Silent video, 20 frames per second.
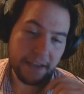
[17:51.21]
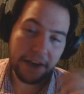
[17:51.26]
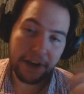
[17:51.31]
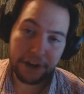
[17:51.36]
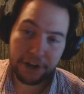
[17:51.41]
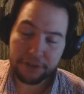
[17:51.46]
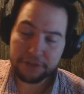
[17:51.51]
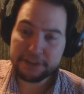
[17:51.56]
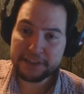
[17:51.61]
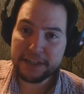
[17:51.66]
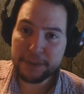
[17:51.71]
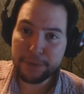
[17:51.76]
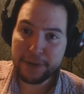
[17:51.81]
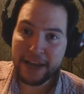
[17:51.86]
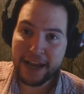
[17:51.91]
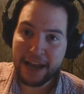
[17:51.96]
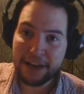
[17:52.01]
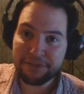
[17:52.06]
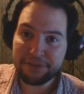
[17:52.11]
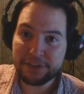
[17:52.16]
And obviously we
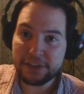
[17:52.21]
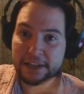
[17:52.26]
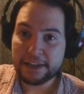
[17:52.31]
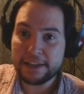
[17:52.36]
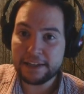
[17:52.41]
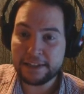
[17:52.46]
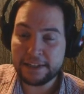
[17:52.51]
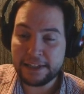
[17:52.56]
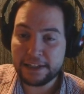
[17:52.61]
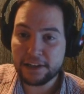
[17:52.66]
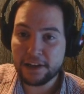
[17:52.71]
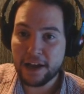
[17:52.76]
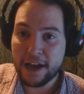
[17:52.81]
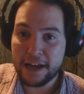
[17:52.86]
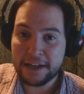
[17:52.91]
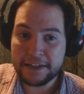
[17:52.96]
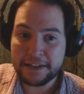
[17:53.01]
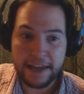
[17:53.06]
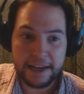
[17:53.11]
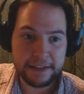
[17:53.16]
have the leader
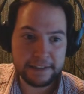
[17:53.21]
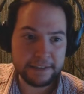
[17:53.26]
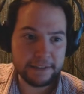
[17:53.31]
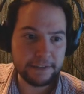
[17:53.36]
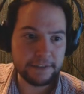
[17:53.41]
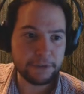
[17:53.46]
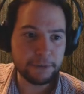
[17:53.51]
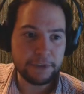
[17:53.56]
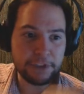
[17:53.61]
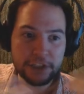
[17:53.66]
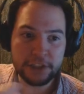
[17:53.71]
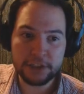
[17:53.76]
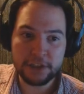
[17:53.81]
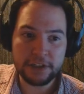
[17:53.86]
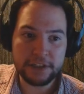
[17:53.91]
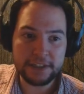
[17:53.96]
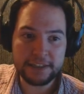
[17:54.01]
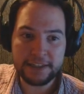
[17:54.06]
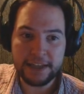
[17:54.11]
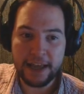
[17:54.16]
card Gales, which is
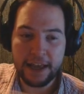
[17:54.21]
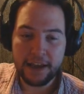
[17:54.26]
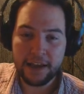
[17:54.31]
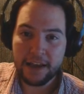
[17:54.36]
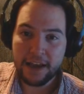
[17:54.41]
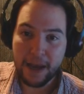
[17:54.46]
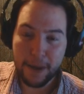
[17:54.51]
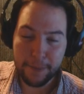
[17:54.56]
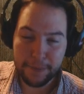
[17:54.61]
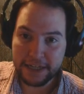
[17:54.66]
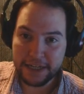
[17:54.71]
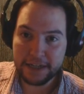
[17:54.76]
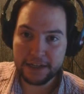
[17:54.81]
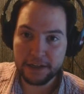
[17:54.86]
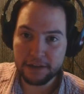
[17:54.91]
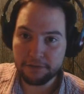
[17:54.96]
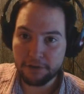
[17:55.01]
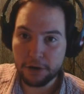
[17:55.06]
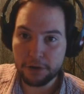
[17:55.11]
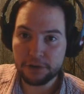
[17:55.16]
going to set a
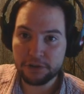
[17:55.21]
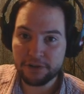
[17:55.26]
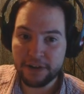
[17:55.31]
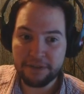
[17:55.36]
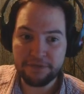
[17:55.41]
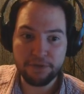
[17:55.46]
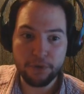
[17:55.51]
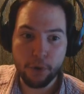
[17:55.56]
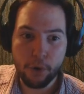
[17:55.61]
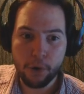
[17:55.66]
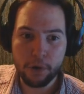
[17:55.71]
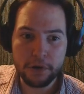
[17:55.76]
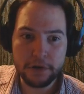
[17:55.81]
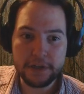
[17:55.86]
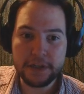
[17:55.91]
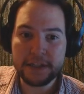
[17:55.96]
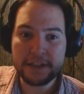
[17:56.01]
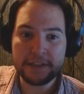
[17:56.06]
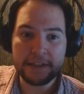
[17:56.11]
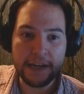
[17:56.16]
particular row strength all
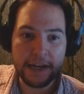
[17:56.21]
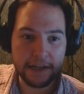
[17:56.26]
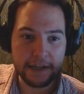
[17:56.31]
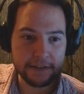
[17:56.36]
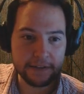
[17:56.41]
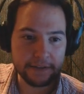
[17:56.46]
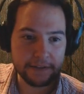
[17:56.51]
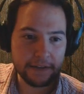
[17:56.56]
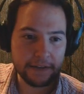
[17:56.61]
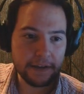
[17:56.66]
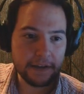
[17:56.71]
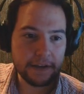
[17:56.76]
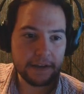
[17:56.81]
to 6.